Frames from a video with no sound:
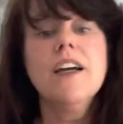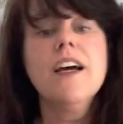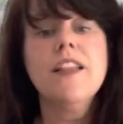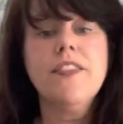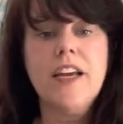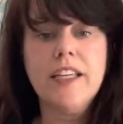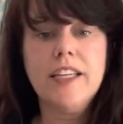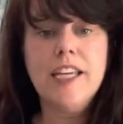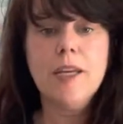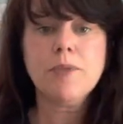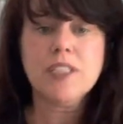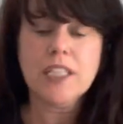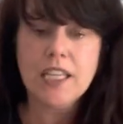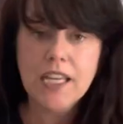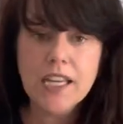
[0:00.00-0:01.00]
that keeps
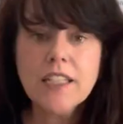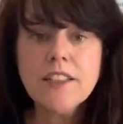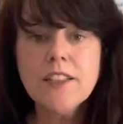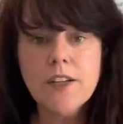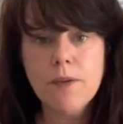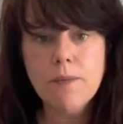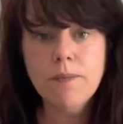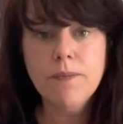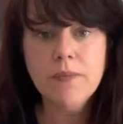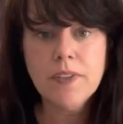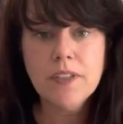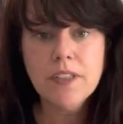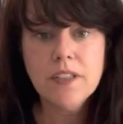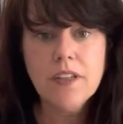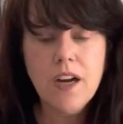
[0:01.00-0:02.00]
the kingdom,
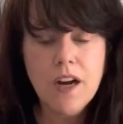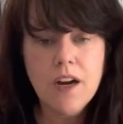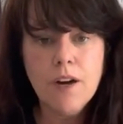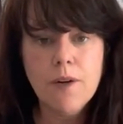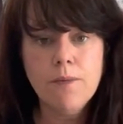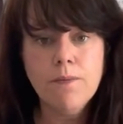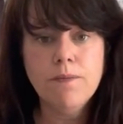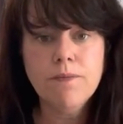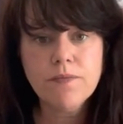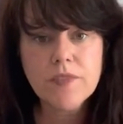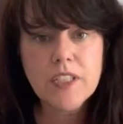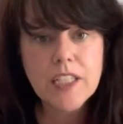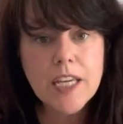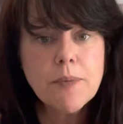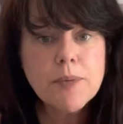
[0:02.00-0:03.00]

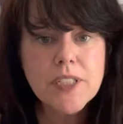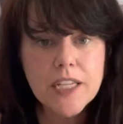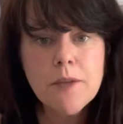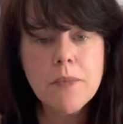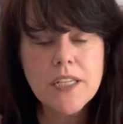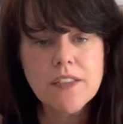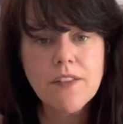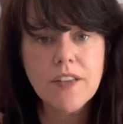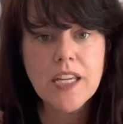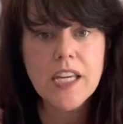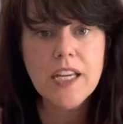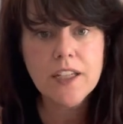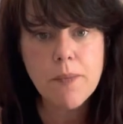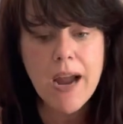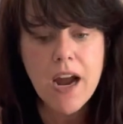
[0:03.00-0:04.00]
keeps enemies of the
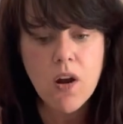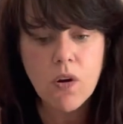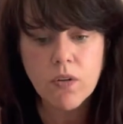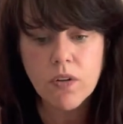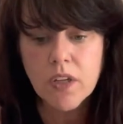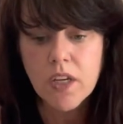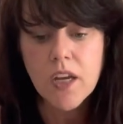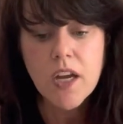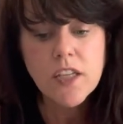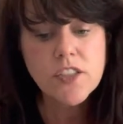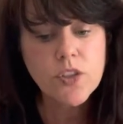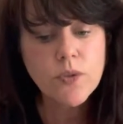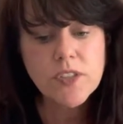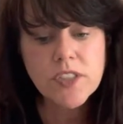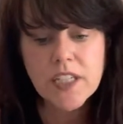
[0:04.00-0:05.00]
kingdom out.
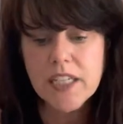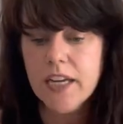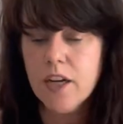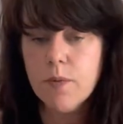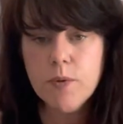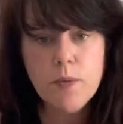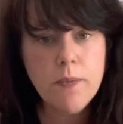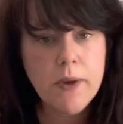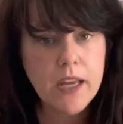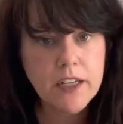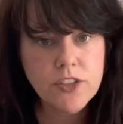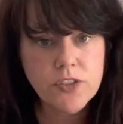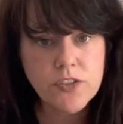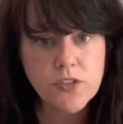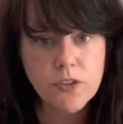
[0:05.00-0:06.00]
So it's gonna help you manage
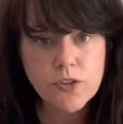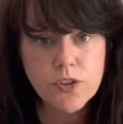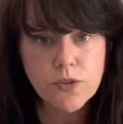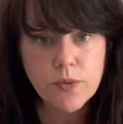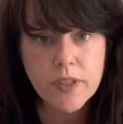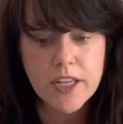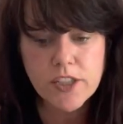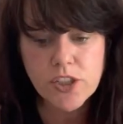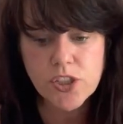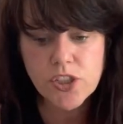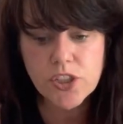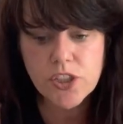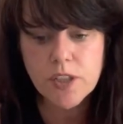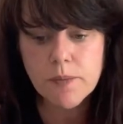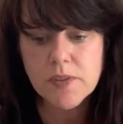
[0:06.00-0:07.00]
your social
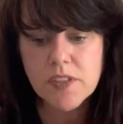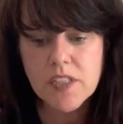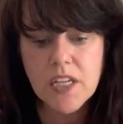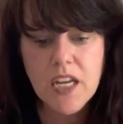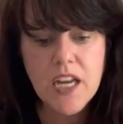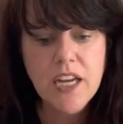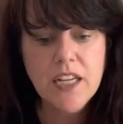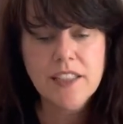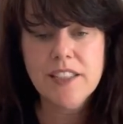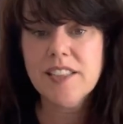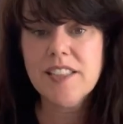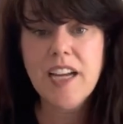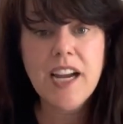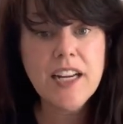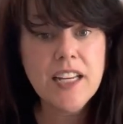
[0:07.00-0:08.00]
relationships,
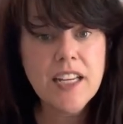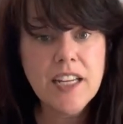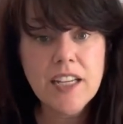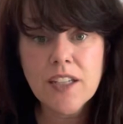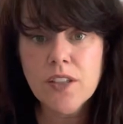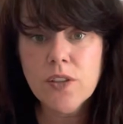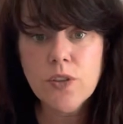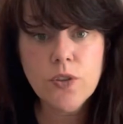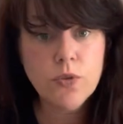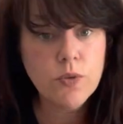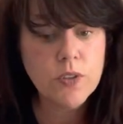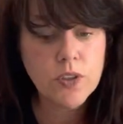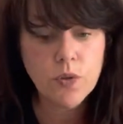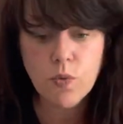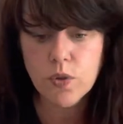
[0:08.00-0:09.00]
deciding who
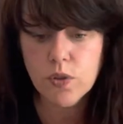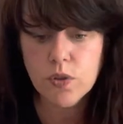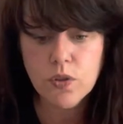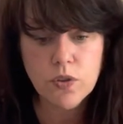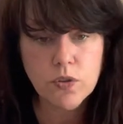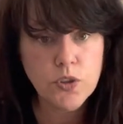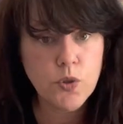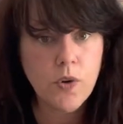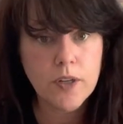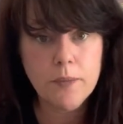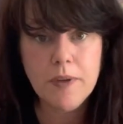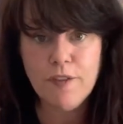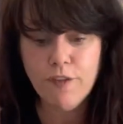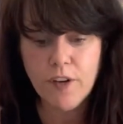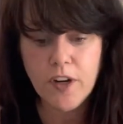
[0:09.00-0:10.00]
in the world you wanna
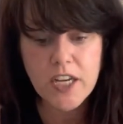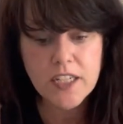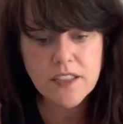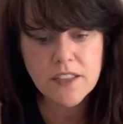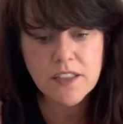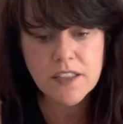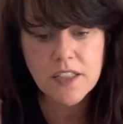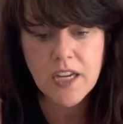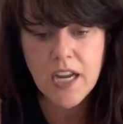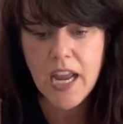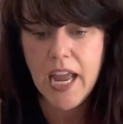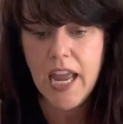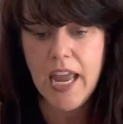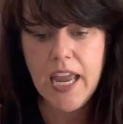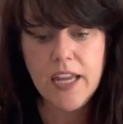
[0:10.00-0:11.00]
befriend
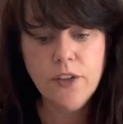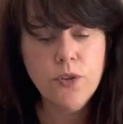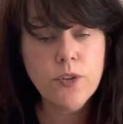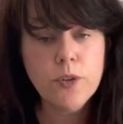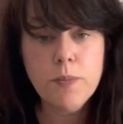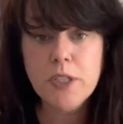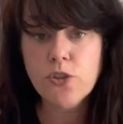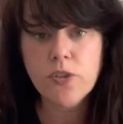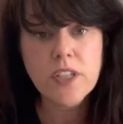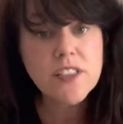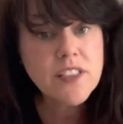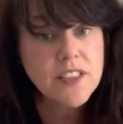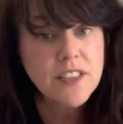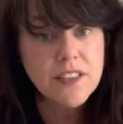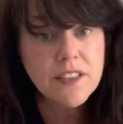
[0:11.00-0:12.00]
and who could be
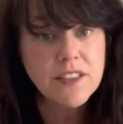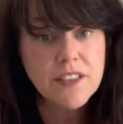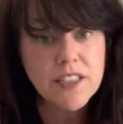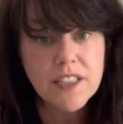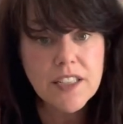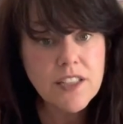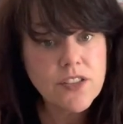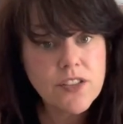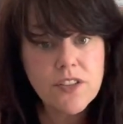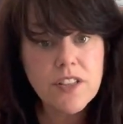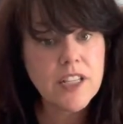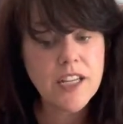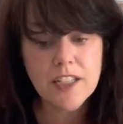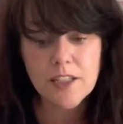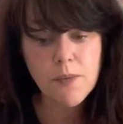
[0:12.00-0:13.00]
trusted to enter the
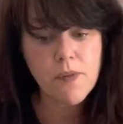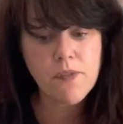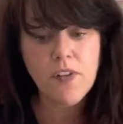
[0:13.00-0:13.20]
kingdom of the